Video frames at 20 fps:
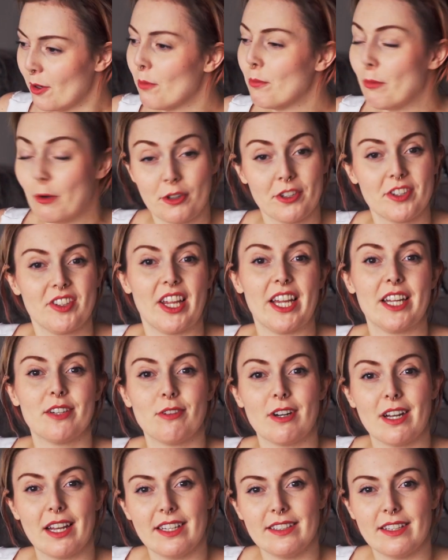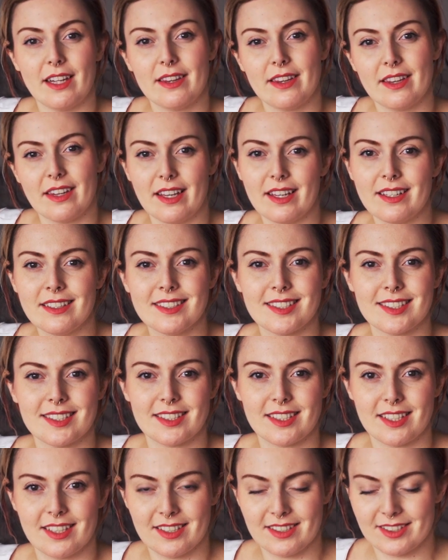birthday related
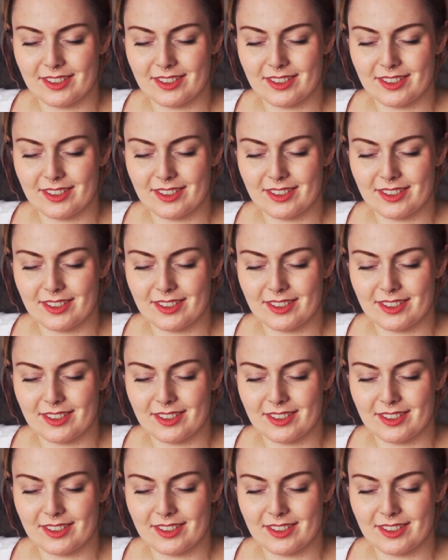things,